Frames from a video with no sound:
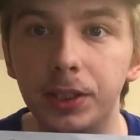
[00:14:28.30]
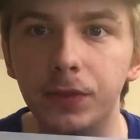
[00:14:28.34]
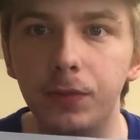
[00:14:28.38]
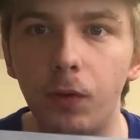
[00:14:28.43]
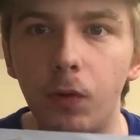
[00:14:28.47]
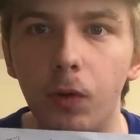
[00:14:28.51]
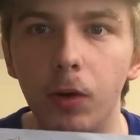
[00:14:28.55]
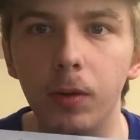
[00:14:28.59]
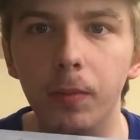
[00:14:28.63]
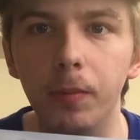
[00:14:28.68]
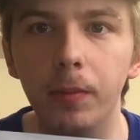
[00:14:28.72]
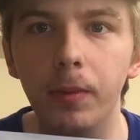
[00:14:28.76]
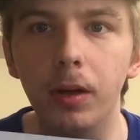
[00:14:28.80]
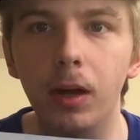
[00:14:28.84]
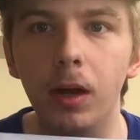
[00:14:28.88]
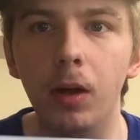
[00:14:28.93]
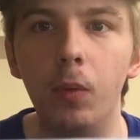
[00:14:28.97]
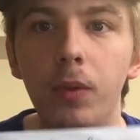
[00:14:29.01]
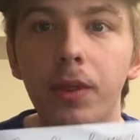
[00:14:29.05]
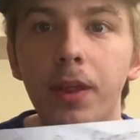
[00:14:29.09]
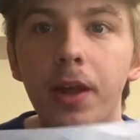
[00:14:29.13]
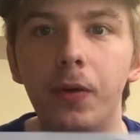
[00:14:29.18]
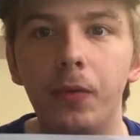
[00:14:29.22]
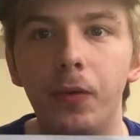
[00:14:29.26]
form
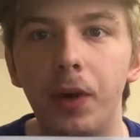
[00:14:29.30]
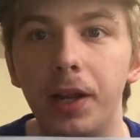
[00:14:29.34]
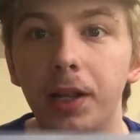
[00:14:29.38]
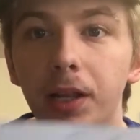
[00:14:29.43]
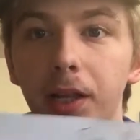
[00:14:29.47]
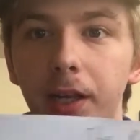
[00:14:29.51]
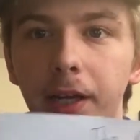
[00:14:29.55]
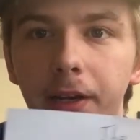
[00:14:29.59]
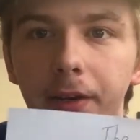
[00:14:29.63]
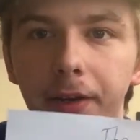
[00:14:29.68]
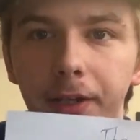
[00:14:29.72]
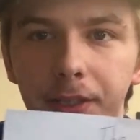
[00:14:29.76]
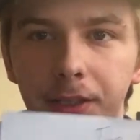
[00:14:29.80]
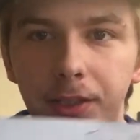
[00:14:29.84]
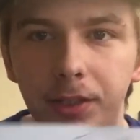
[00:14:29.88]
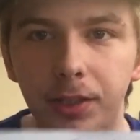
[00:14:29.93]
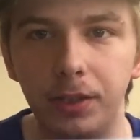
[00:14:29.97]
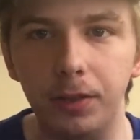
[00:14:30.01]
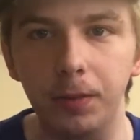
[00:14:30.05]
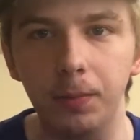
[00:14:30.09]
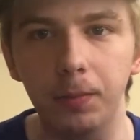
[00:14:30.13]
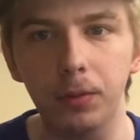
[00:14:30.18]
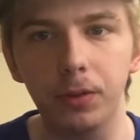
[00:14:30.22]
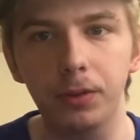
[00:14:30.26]
when they write lyrics
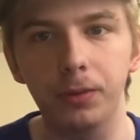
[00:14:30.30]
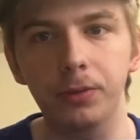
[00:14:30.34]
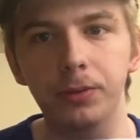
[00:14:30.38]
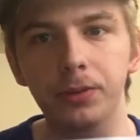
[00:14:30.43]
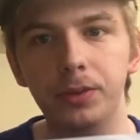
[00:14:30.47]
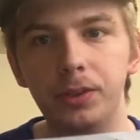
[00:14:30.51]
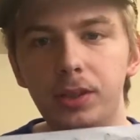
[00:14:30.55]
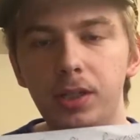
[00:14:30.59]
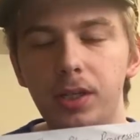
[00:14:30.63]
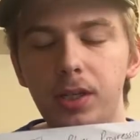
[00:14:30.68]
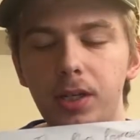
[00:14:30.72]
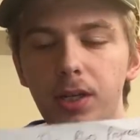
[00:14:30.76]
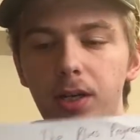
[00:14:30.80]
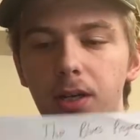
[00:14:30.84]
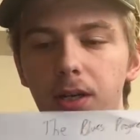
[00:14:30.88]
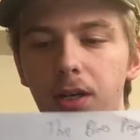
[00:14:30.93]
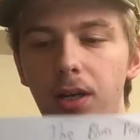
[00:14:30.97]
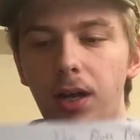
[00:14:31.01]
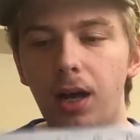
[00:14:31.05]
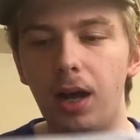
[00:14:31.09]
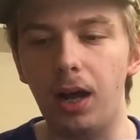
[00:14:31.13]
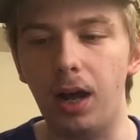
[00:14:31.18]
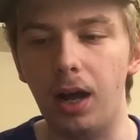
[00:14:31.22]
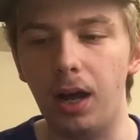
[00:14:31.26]
to the blues.
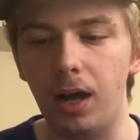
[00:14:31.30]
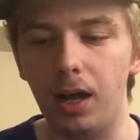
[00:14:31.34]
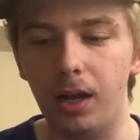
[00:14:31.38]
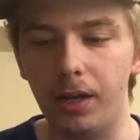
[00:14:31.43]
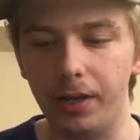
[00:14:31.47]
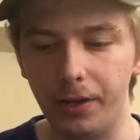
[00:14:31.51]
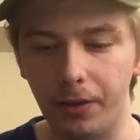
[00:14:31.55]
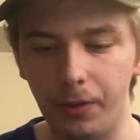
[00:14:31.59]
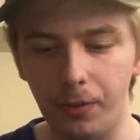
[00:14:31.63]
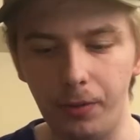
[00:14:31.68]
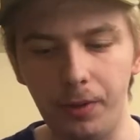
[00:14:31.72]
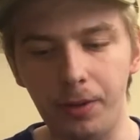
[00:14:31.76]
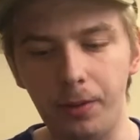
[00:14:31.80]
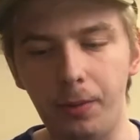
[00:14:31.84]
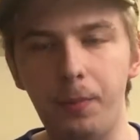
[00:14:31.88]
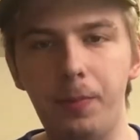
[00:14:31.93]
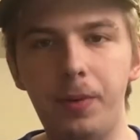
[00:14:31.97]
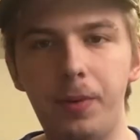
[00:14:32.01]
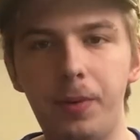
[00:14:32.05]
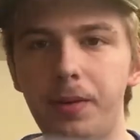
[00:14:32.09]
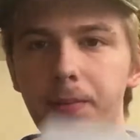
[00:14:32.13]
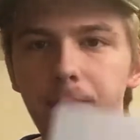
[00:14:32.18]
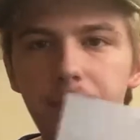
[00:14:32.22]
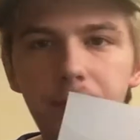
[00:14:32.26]
It'll
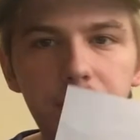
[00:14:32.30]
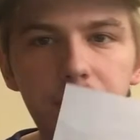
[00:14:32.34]
be